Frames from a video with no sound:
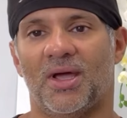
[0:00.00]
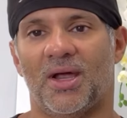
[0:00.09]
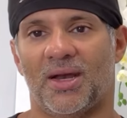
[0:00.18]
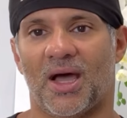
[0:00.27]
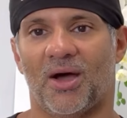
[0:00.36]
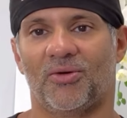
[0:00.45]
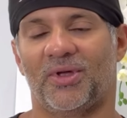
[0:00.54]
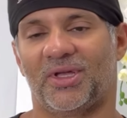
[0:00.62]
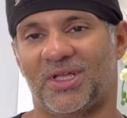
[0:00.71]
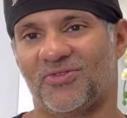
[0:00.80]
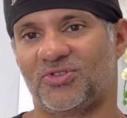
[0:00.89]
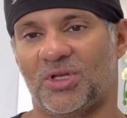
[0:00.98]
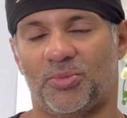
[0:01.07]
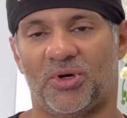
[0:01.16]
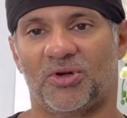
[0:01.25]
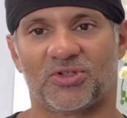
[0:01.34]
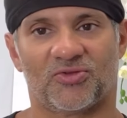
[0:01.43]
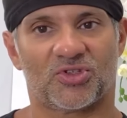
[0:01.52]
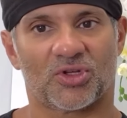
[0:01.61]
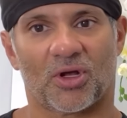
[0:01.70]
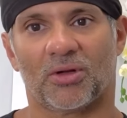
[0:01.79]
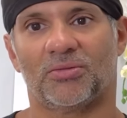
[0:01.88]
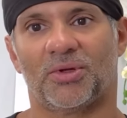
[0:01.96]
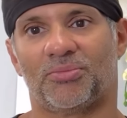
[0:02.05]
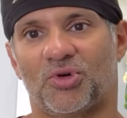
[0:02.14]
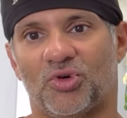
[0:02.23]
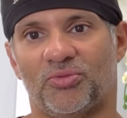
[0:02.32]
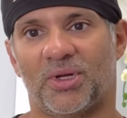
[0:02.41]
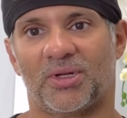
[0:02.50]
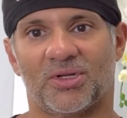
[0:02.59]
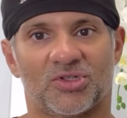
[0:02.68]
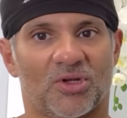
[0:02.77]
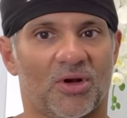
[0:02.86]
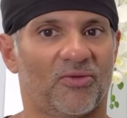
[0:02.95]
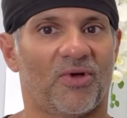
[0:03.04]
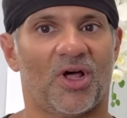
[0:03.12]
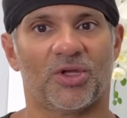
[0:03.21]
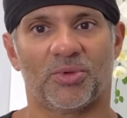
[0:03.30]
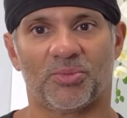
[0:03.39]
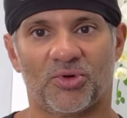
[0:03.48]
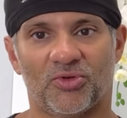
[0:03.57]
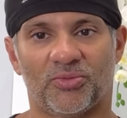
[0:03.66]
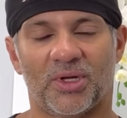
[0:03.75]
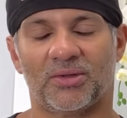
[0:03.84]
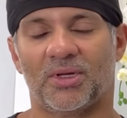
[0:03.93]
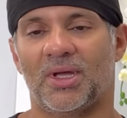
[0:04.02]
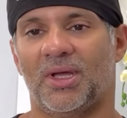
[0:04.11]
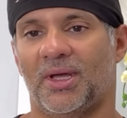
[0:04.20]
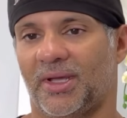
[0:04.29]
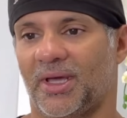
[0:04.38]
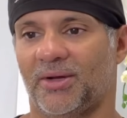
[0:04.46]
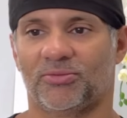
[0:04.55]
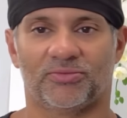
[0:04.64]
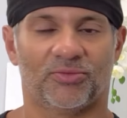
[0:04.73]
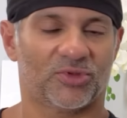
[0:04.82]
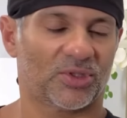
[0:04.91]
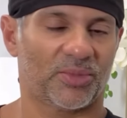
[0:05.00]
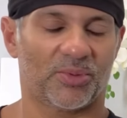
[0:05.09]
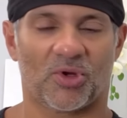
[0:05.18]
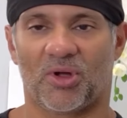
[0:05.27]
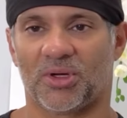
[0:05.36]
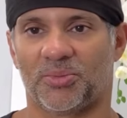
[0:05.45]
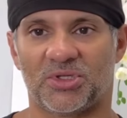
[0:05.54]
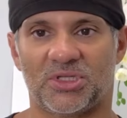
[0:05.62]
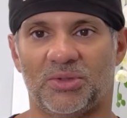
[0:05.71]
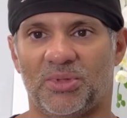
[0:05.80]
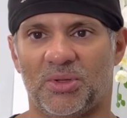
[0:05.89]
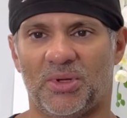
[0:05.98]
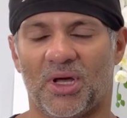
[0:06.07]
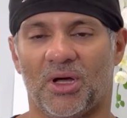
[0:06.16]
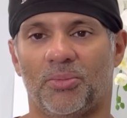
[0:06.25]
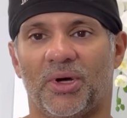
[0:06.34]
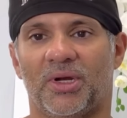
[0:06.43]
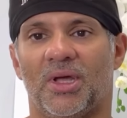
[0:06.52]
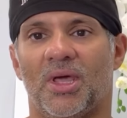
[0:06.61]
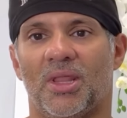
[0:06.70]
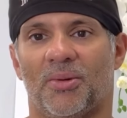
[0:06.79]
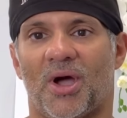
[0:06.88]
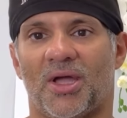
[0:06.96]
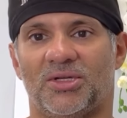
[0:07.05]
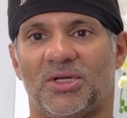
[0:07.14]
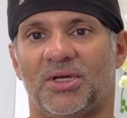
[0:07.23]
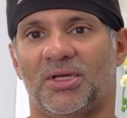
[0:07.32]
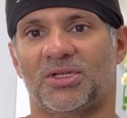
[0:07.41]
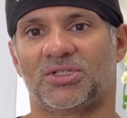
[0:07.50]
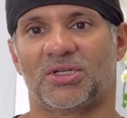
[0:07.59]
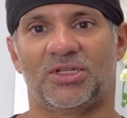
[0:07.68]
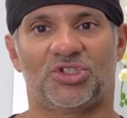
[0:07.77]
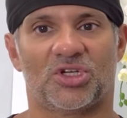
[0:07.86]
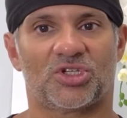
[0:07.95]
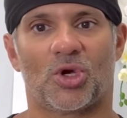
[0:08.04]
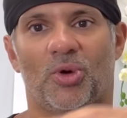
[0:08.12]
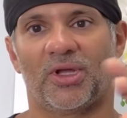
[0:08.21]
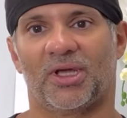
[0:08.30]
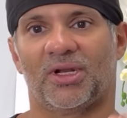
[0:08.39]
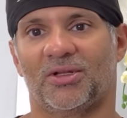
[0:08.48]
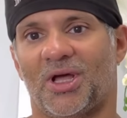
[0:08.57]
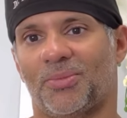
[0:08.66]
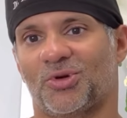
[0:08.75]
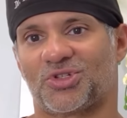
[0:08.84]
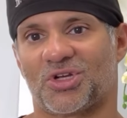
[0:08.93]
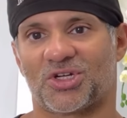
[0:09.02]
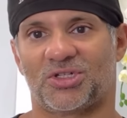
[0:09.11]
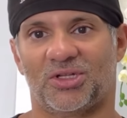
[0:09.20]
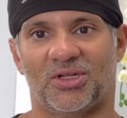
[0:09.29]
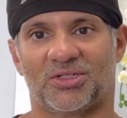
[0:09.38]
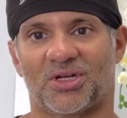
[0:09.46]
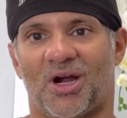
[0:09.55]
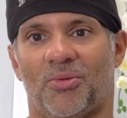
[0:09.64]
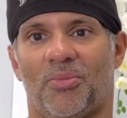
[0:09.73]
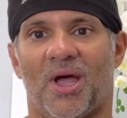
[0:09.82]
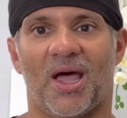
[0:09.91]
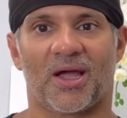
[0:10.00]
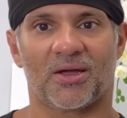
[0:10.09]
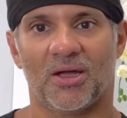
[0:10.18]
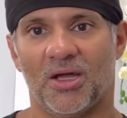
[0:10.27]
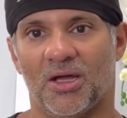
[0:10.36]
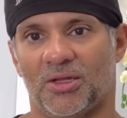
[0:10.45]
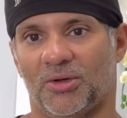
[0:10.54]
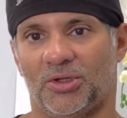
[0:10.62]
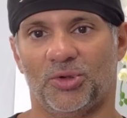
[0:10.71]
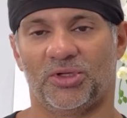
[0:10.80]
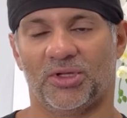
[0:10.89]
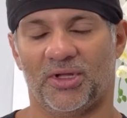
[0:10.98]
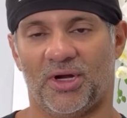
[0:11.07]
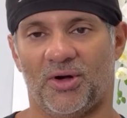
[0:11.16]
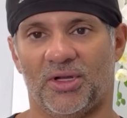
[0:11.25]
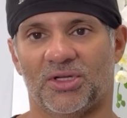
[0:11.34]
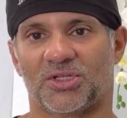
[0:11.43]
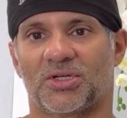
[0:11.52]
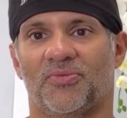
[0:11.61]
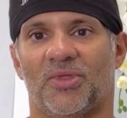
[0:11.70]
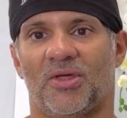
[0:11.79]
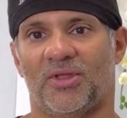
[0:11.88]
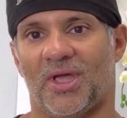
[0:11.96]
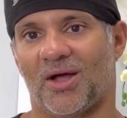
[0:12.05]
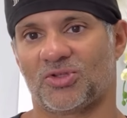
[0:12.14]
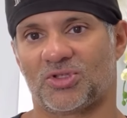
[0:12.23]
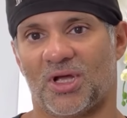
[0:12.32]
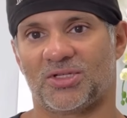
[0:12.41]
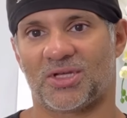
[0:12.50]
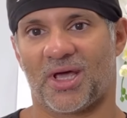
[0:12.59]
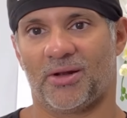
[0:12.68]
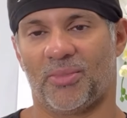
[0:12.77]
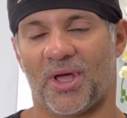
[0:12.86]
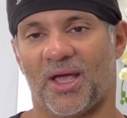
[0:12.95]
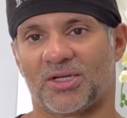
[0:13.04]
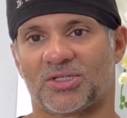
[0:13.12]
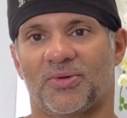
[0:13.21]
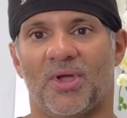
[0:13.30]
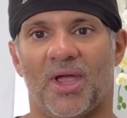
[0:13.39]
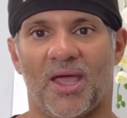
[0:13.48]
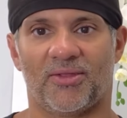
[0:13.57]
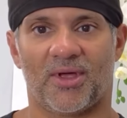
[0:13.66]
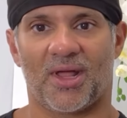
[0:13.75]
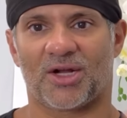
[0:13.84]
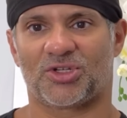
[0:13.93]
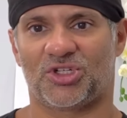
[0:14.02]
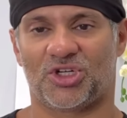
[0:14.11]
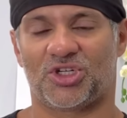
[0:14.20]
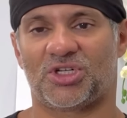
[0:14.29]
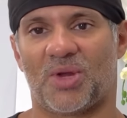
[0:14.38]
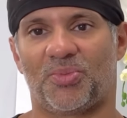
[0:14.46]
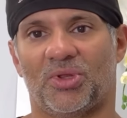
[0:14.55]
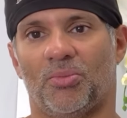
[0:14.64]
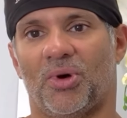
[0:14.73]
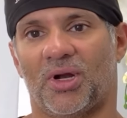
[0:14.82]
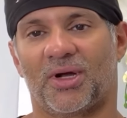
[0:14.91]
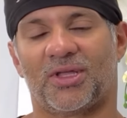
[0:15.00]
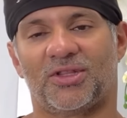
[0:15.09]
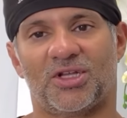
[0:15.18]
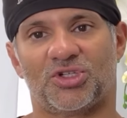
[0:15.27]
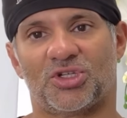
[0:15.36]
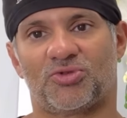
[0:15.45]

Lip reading: Now, it gives the appearance of subtle improvement and subtle volume improvement. Again, some people call it a petite BBL, but the idea is just going in and liposuctioning the entire back, the gluteal areas, the outside saddlebags, and then actually just shaping the buttock and then just